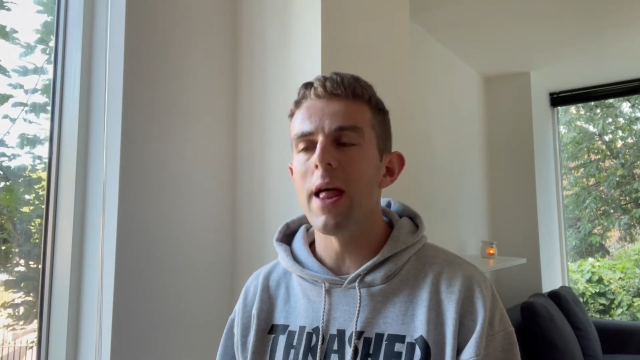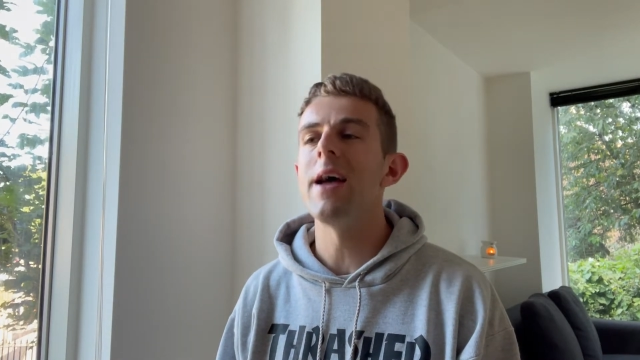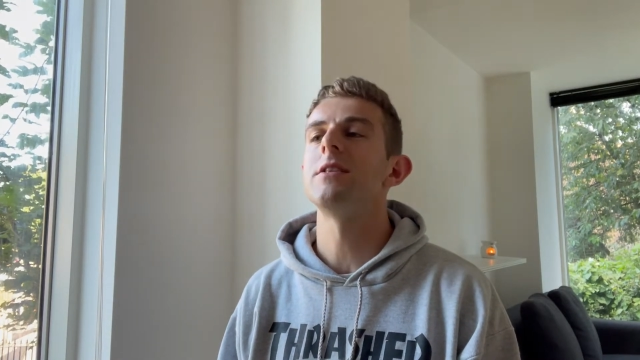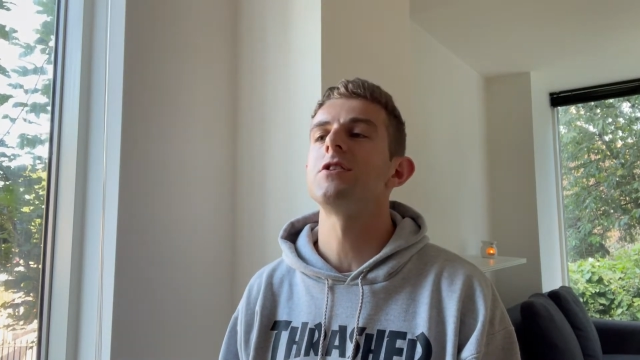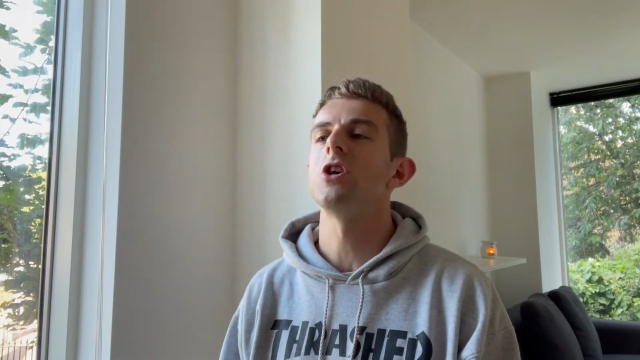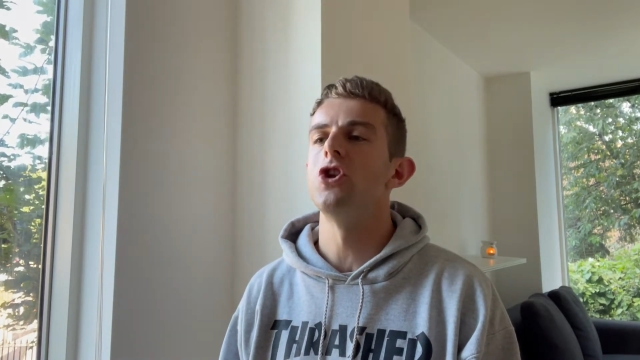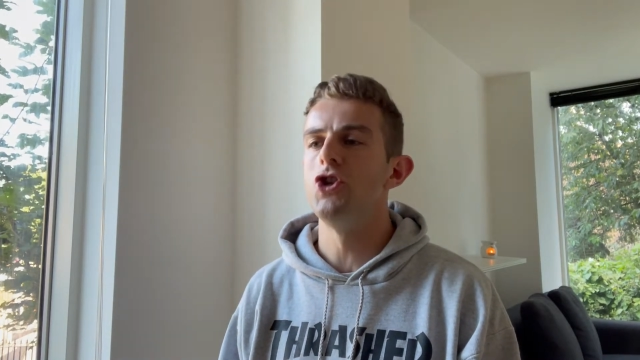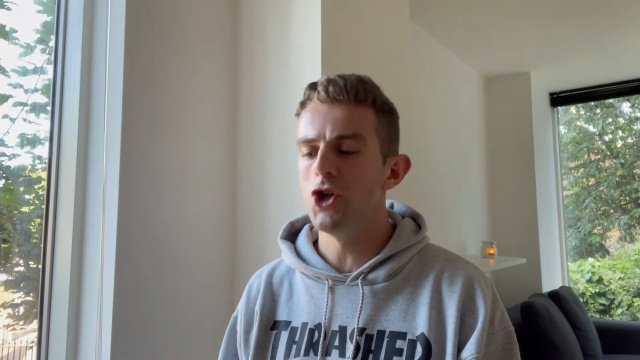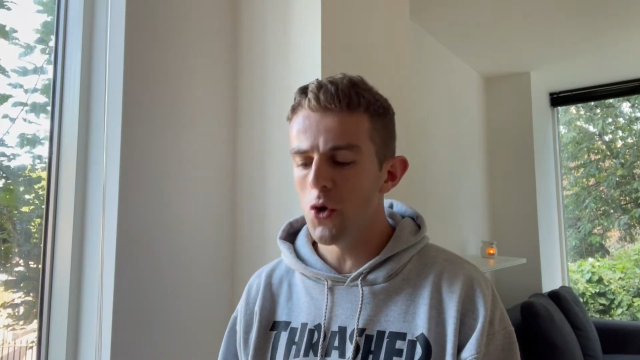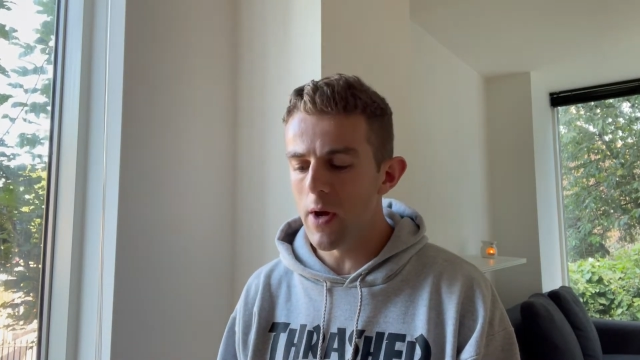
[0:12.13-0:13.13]
Let's
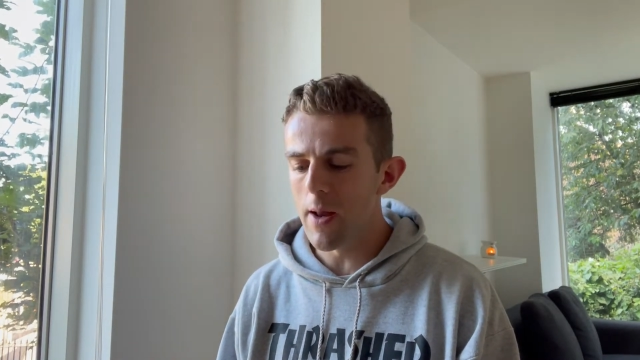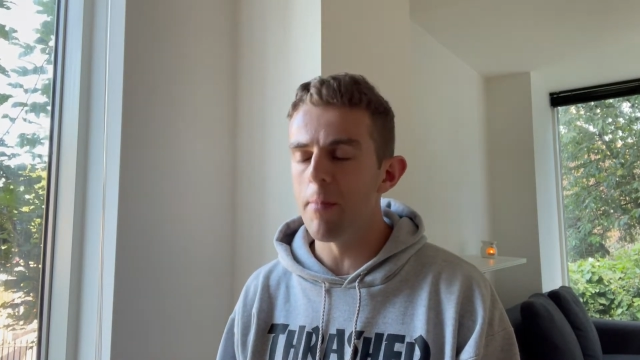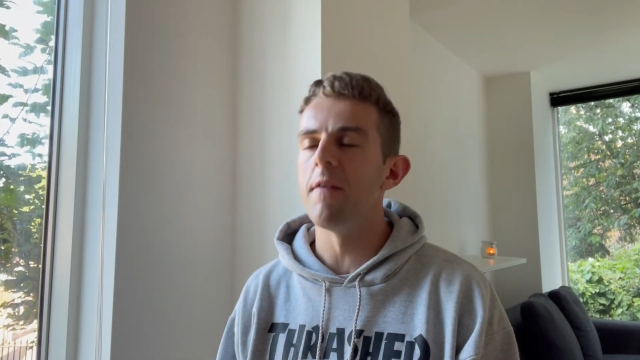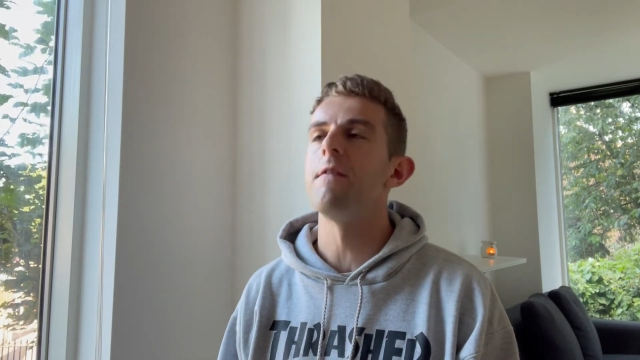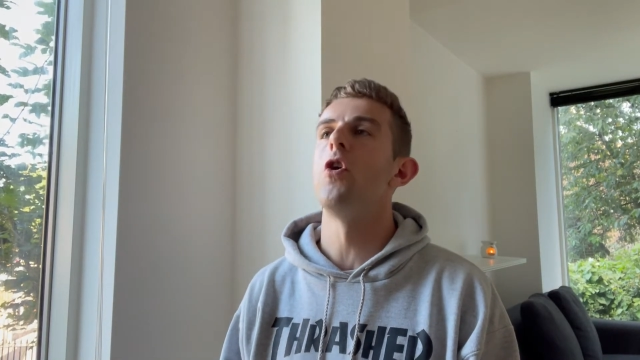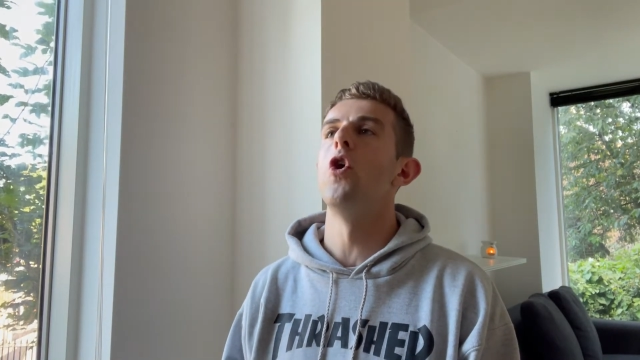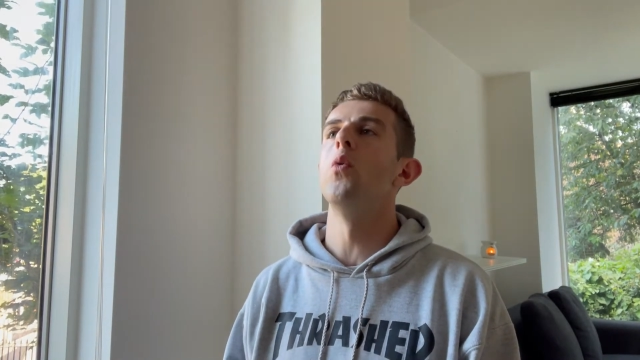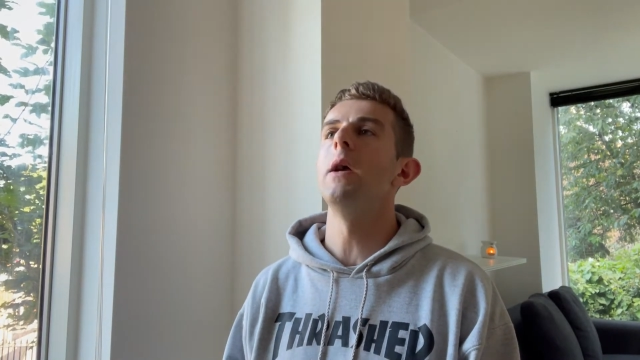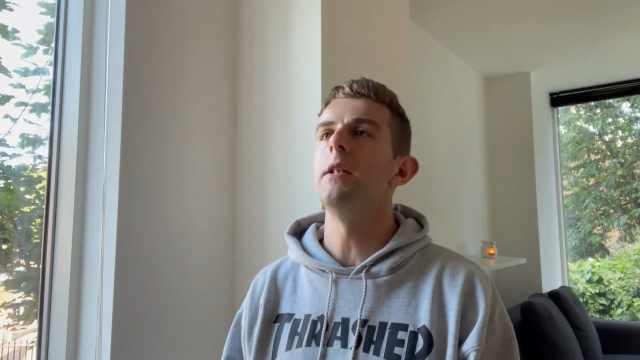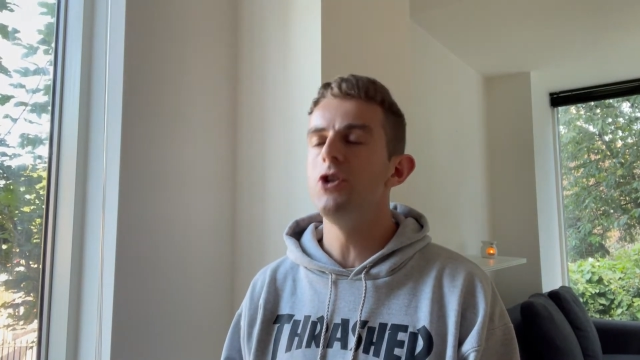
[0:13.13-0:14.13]
do it before
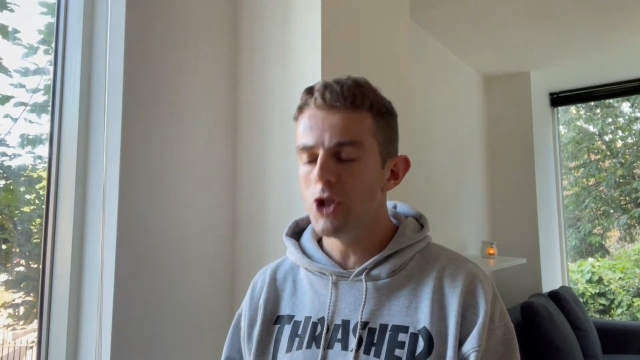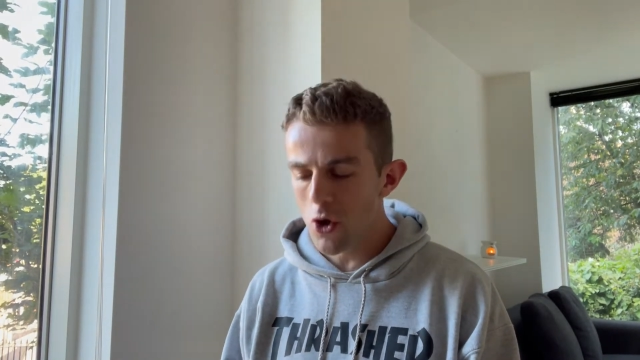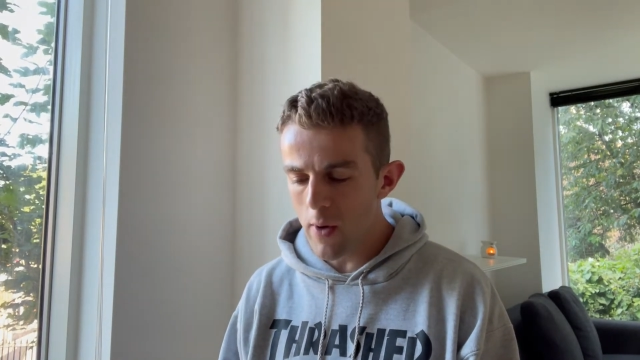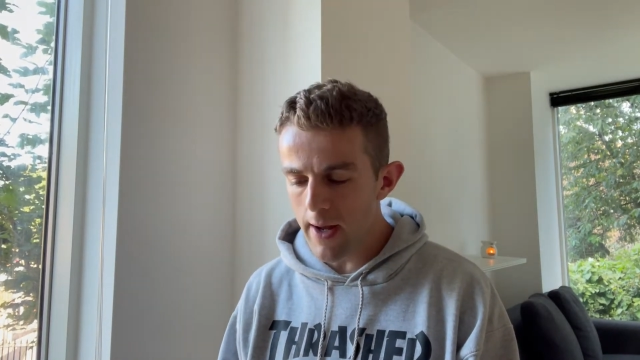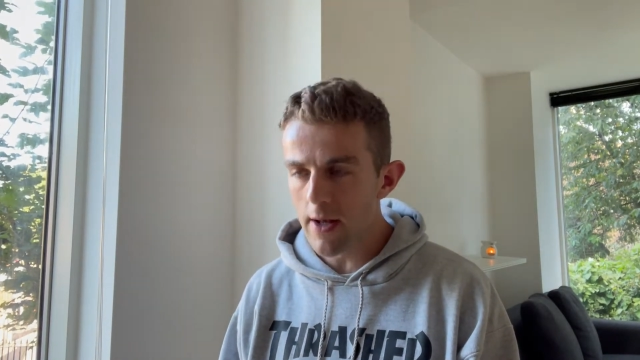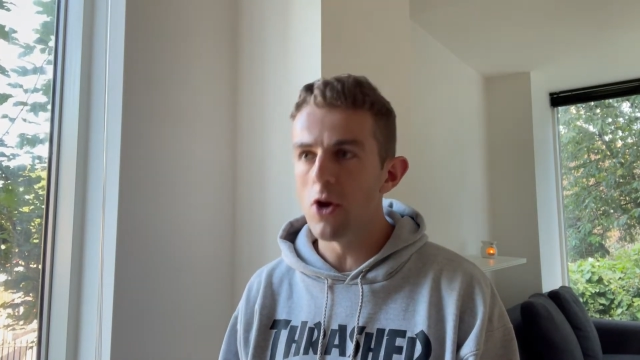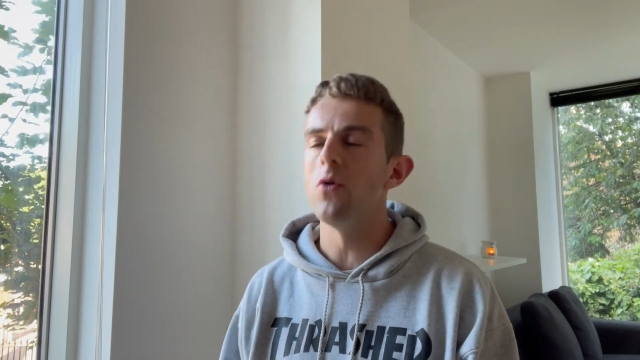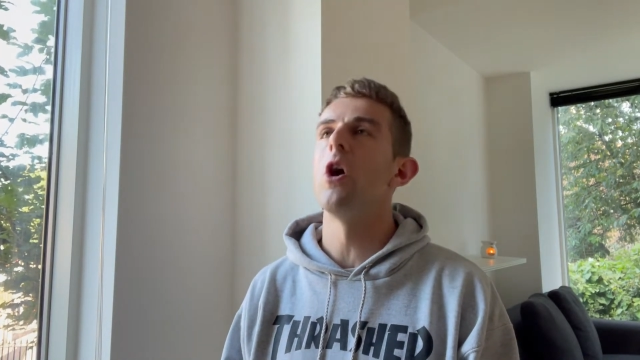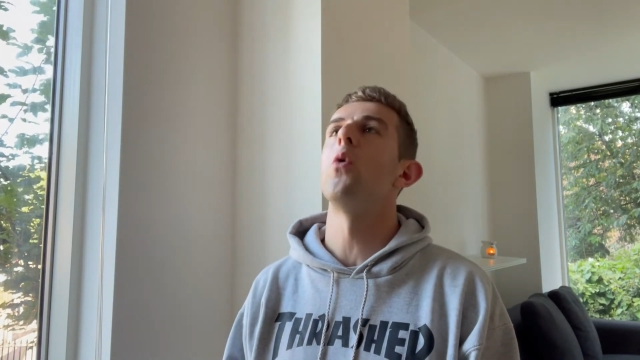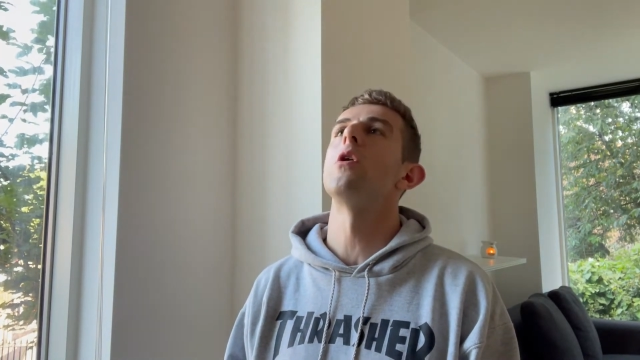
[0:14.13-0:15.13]
we do it. You
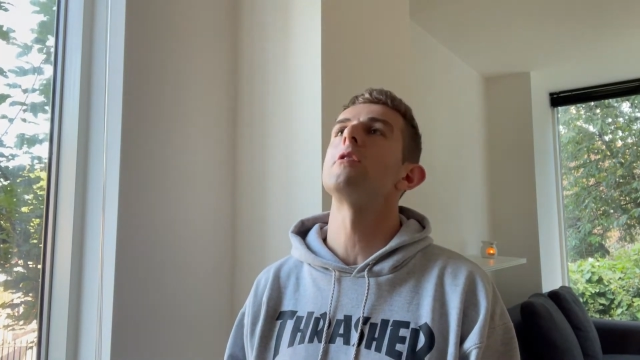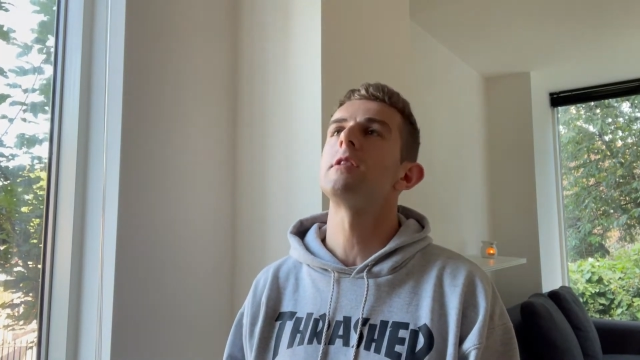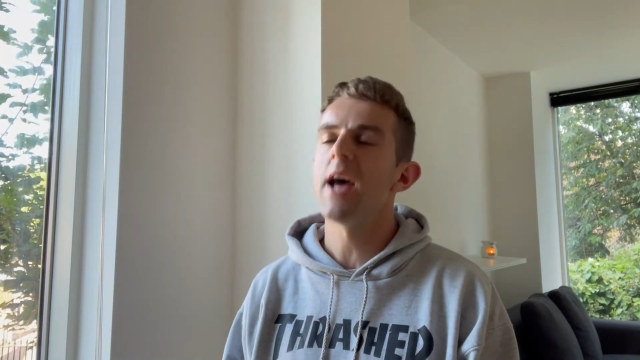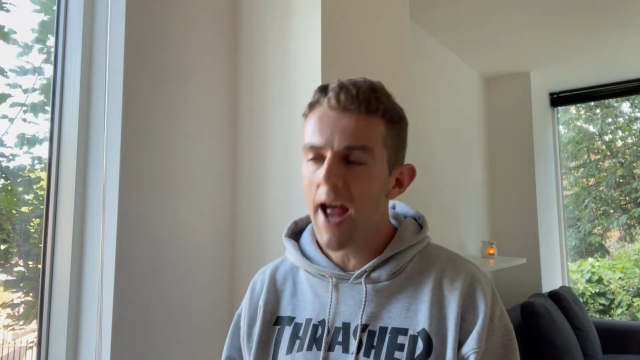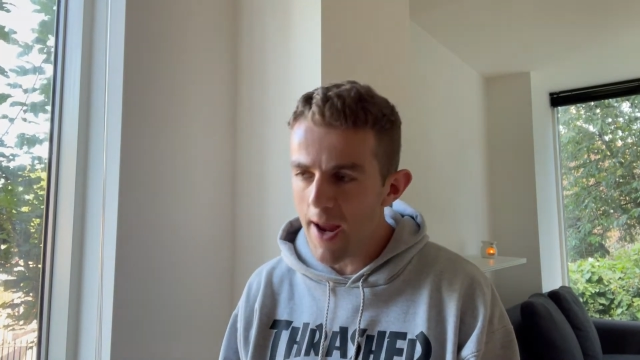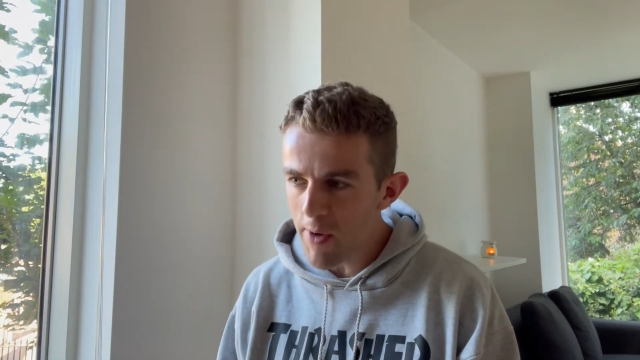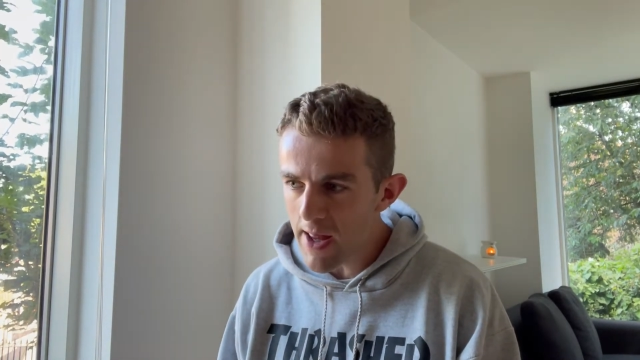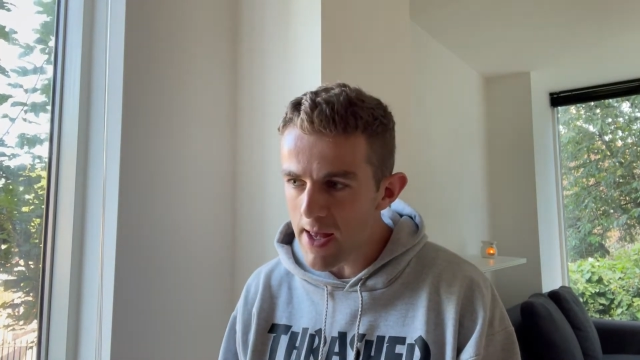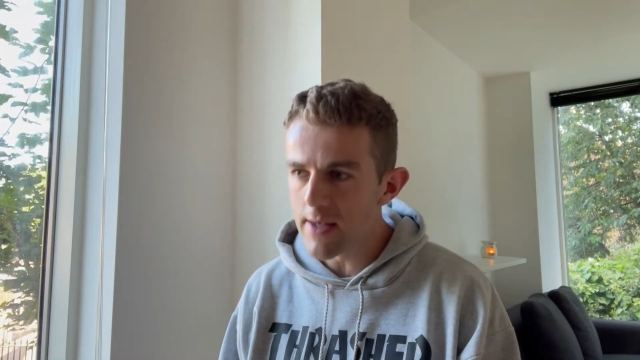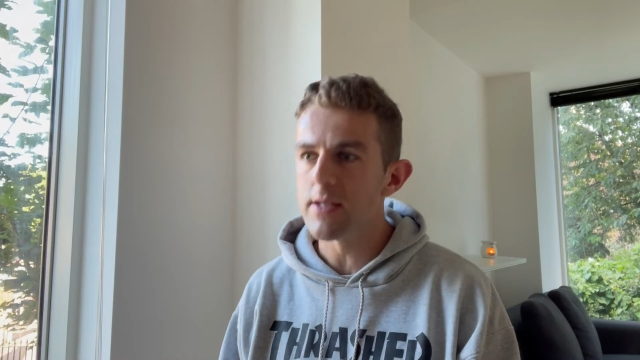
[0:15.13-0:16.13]
know what time it is.